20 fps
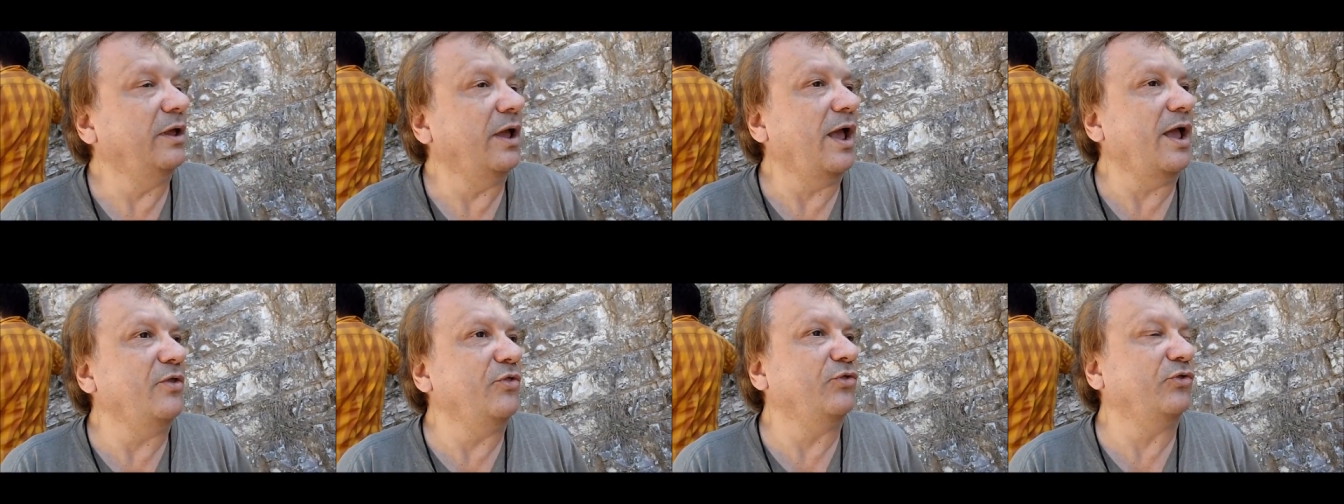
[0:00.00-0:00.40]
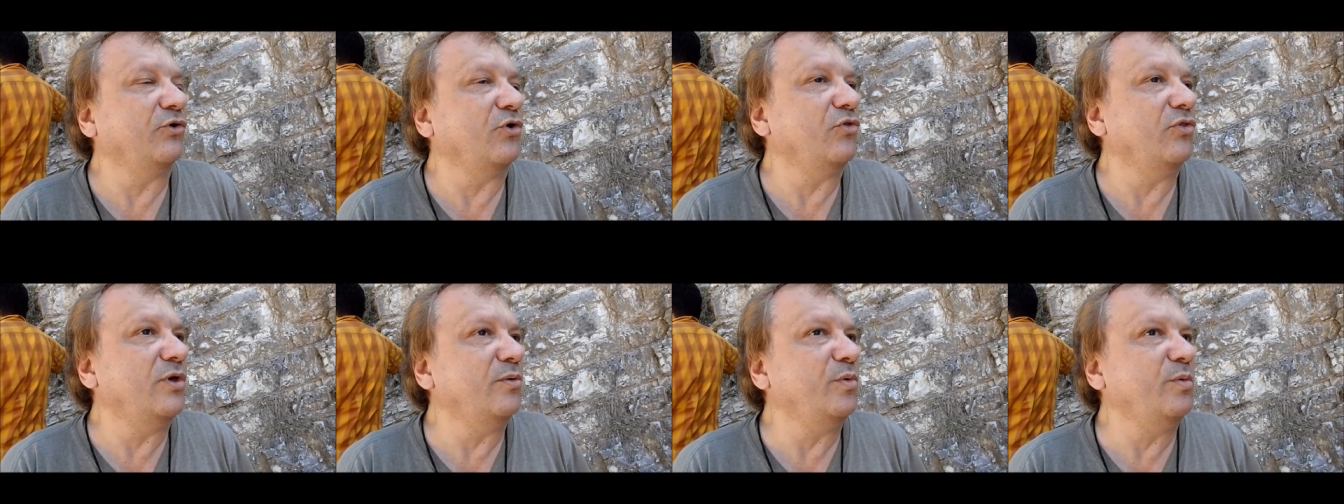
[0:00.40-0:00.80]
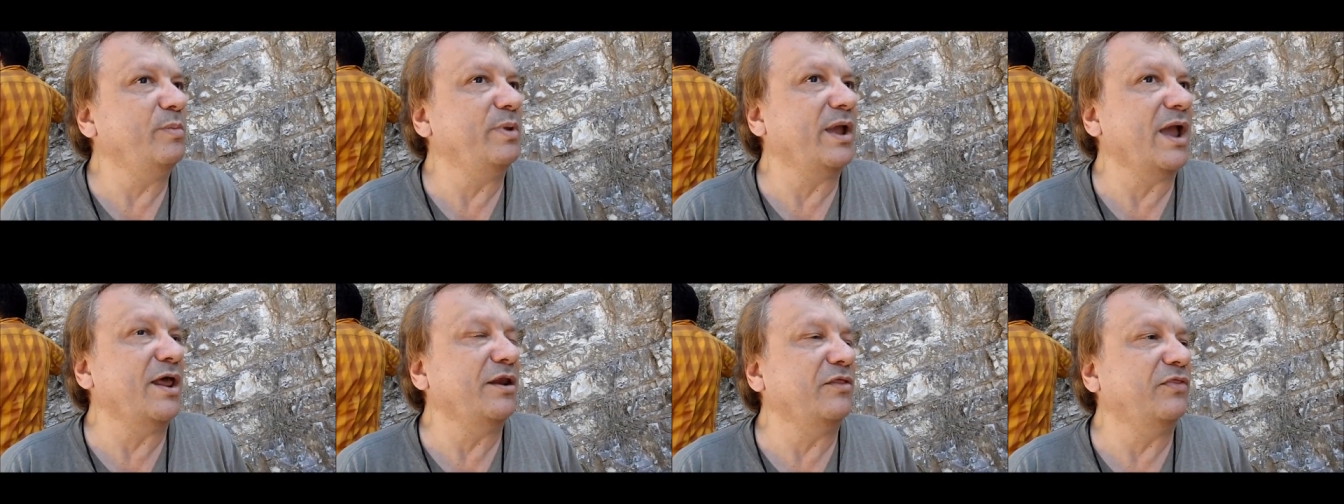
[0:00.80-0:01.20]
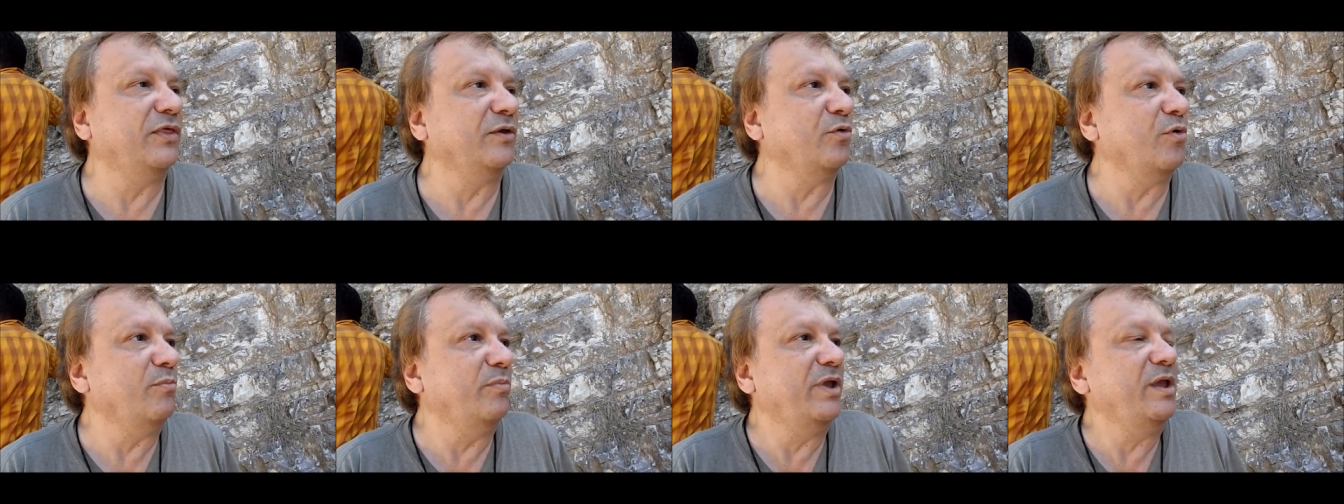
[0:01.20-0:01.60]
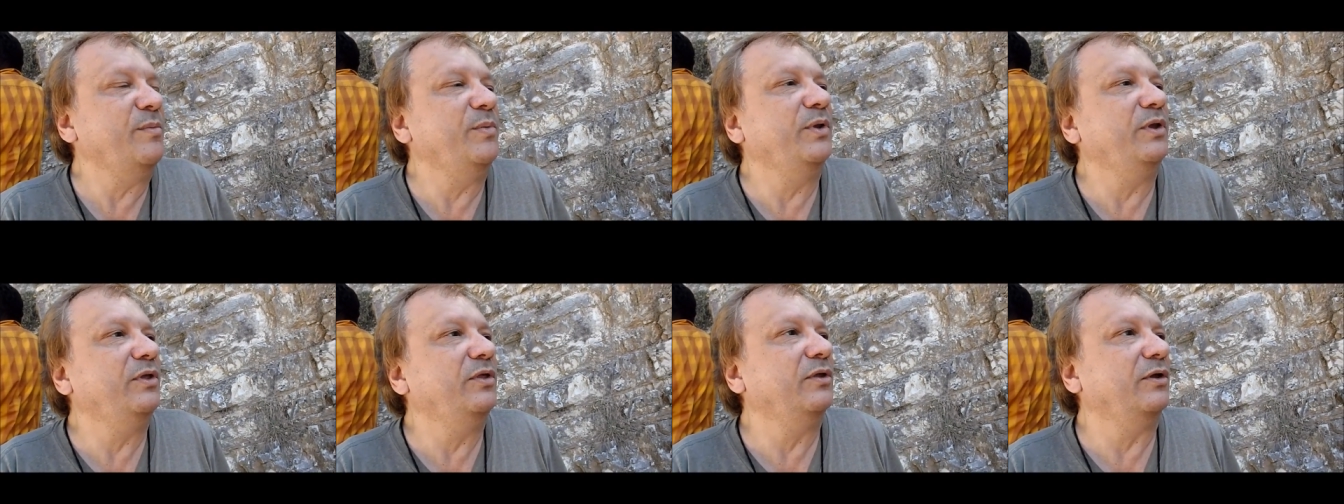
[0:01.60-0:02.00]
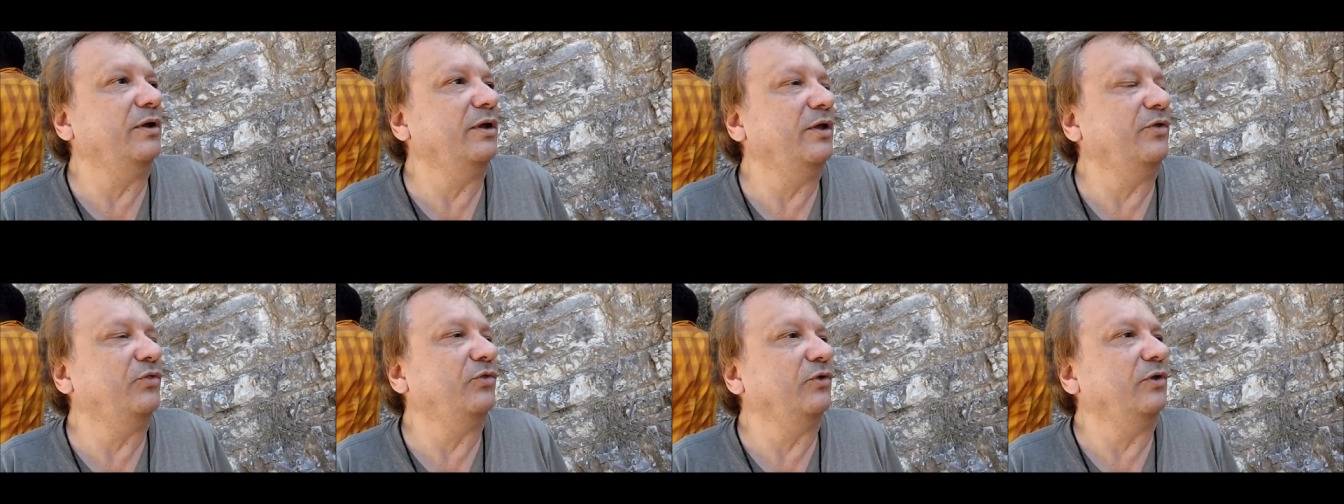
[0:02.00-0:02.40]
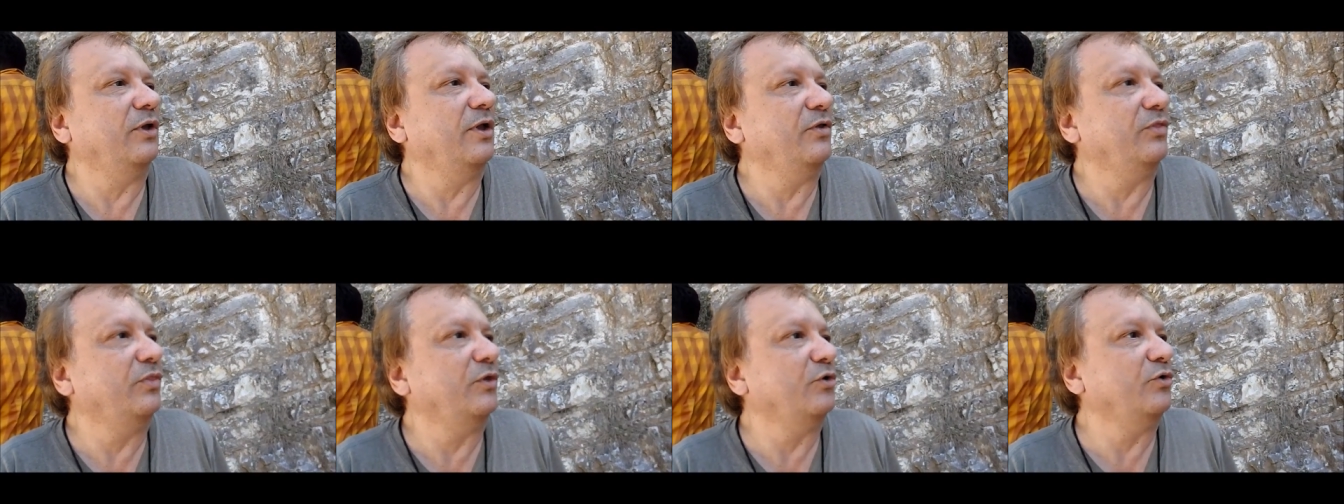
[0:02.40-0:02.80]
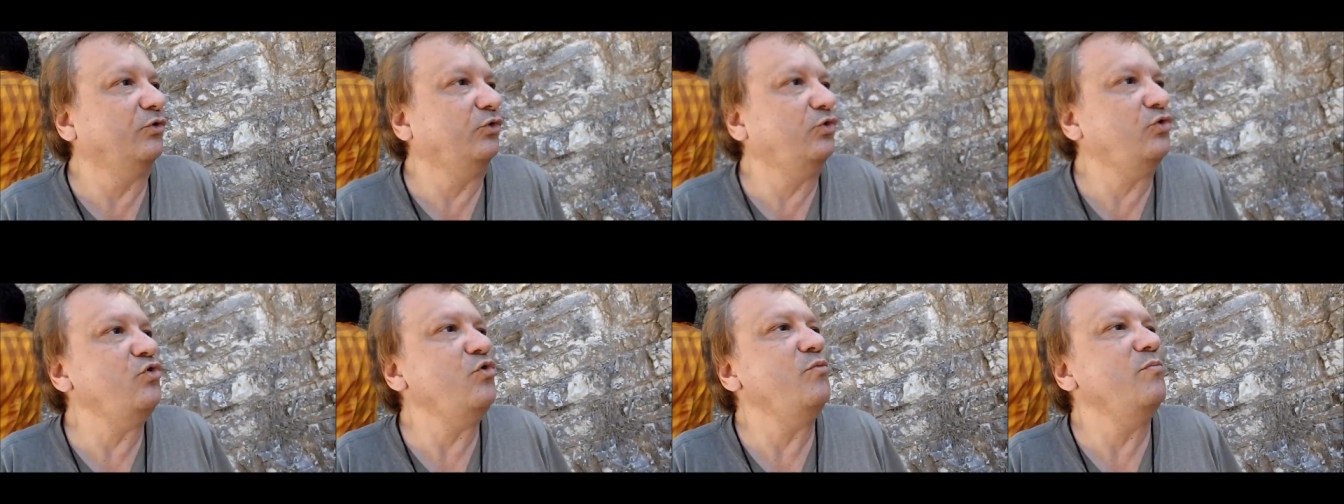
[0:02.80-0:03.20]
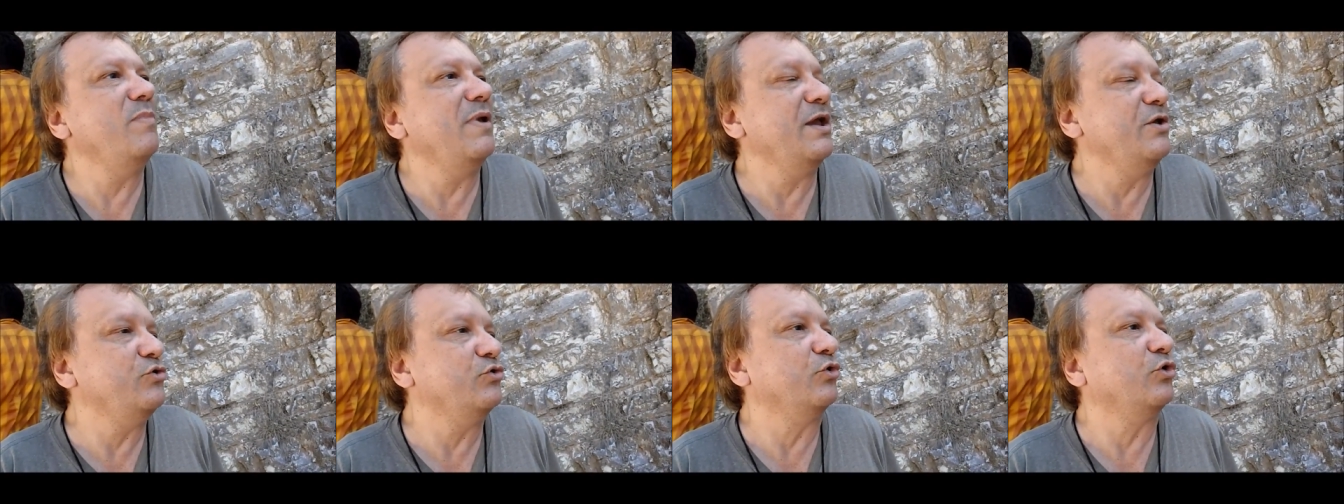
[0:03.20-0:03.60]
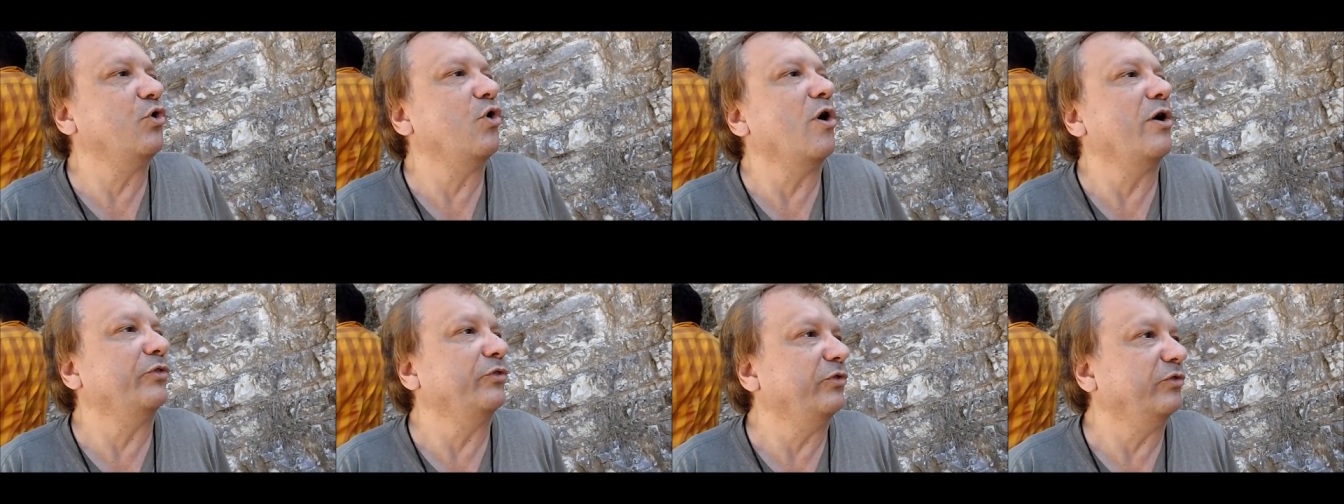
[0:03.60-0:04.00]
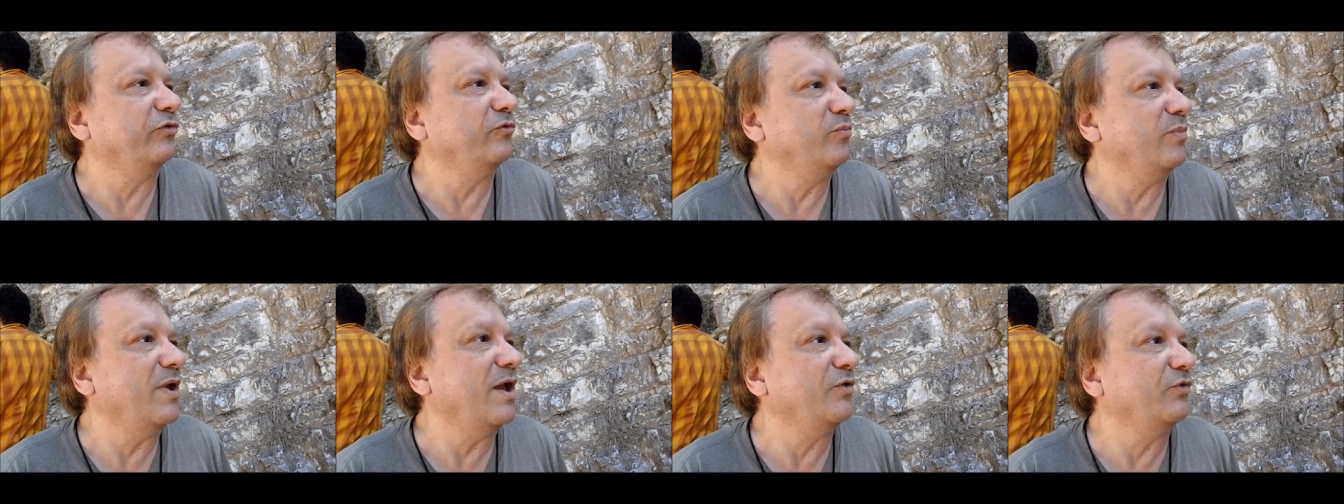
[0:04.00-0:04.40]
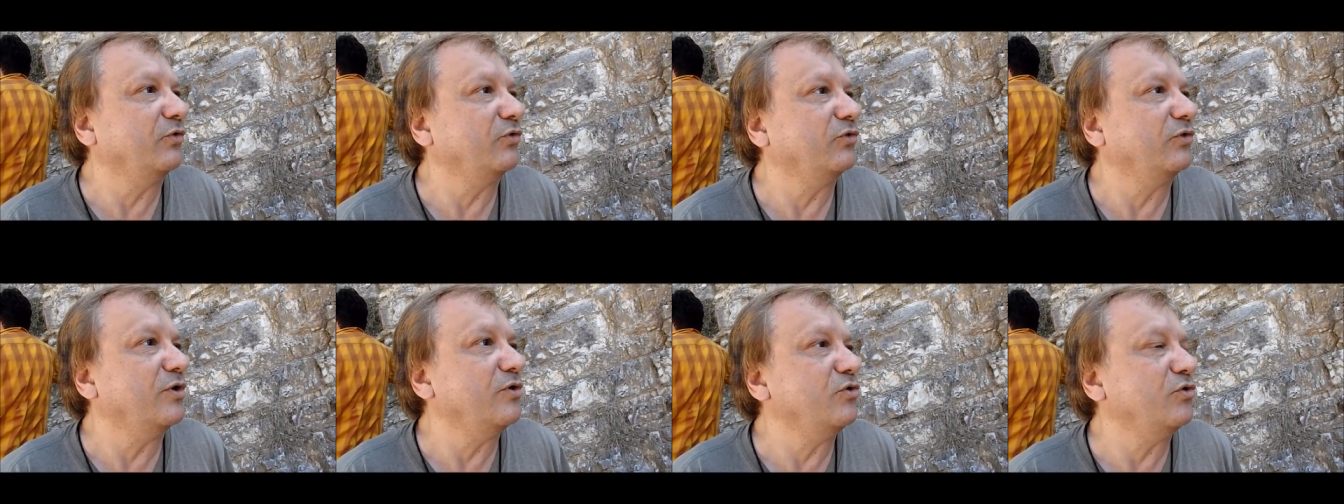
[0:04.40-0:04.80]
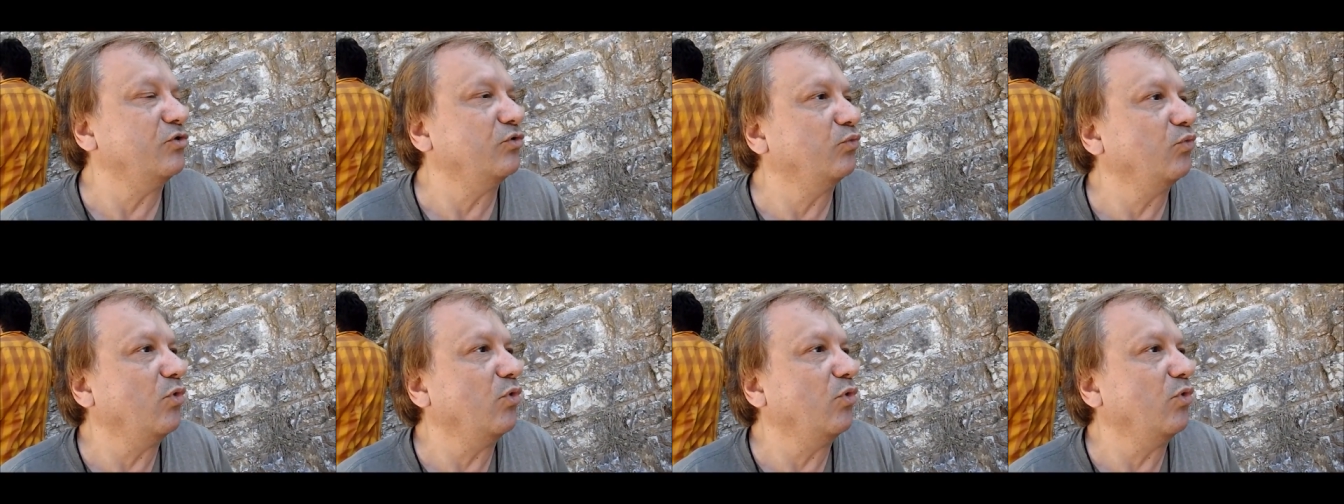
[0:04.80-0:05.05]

And so then we began to think, well, maybe it, there are two major causes of mass extinctions.